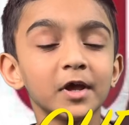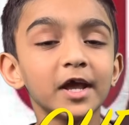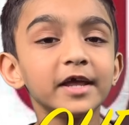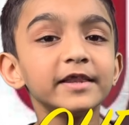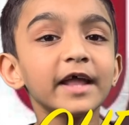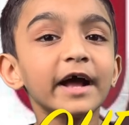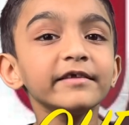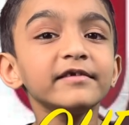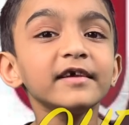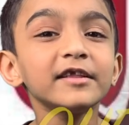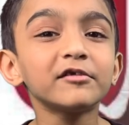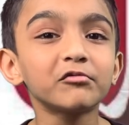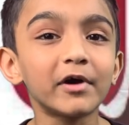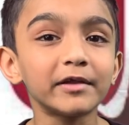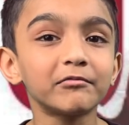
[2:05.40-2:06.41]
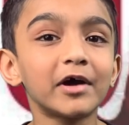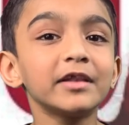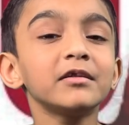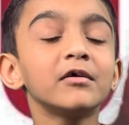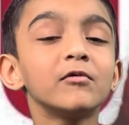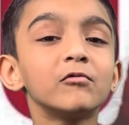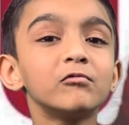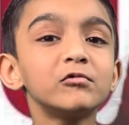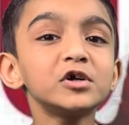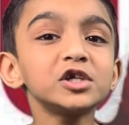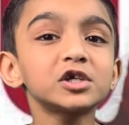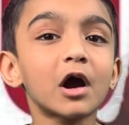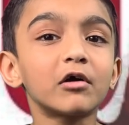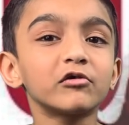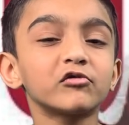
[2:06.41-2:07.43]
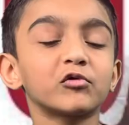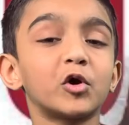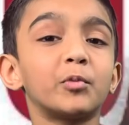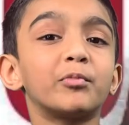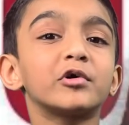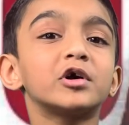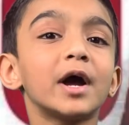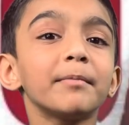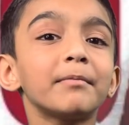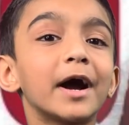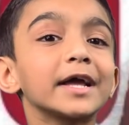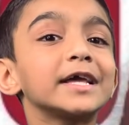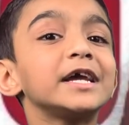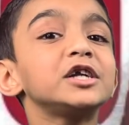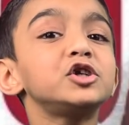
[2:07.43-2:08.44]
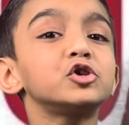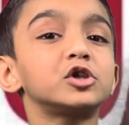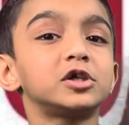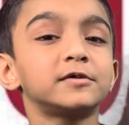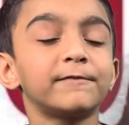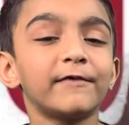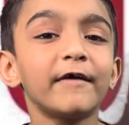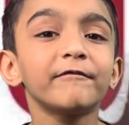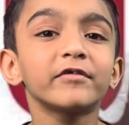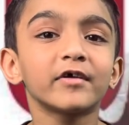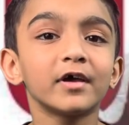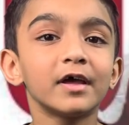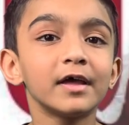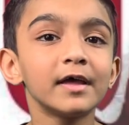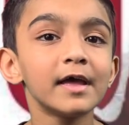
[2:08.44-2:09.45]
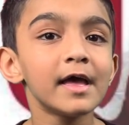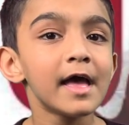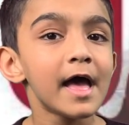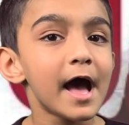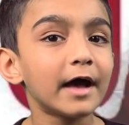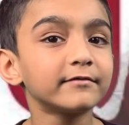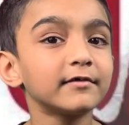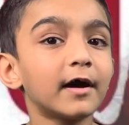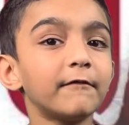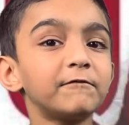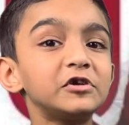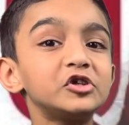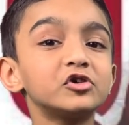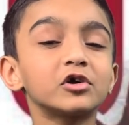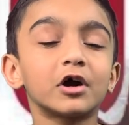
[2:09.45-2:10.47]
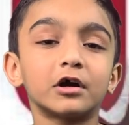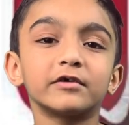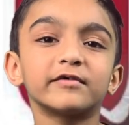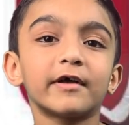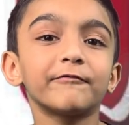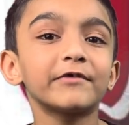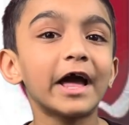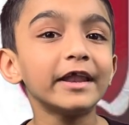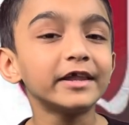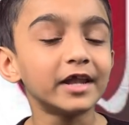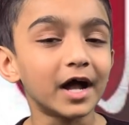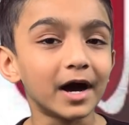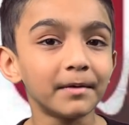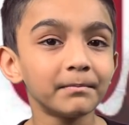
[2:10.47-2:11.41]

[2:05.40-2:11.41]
In nineteen twenty-one, which colours were proclaimed by King George the fifth as the official colours of Canada?